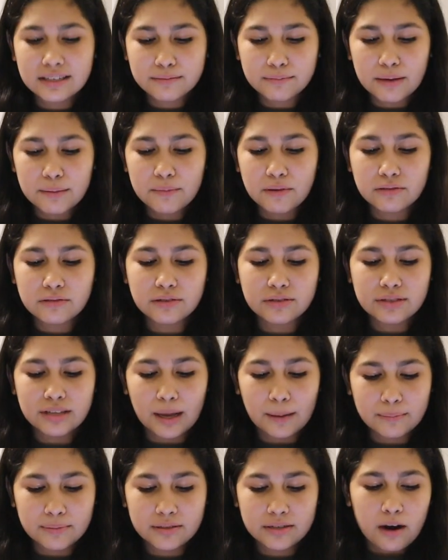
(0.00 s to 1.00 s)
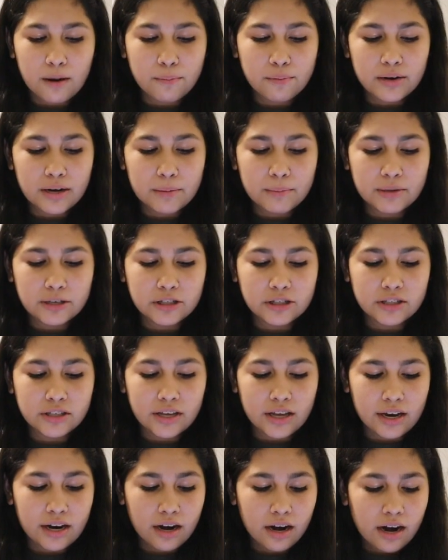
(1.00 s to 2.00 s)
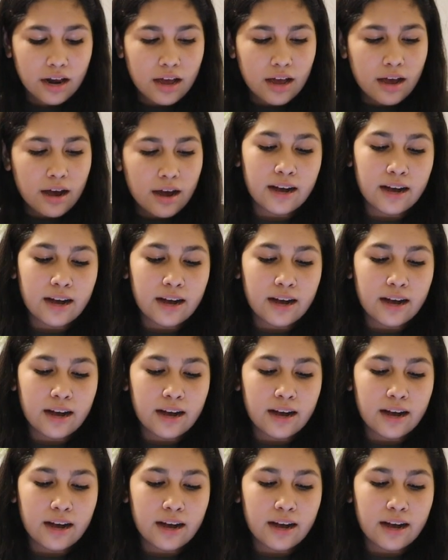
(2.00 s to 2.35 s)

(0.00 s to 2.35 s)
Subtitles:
because my most used apps are pretty much there.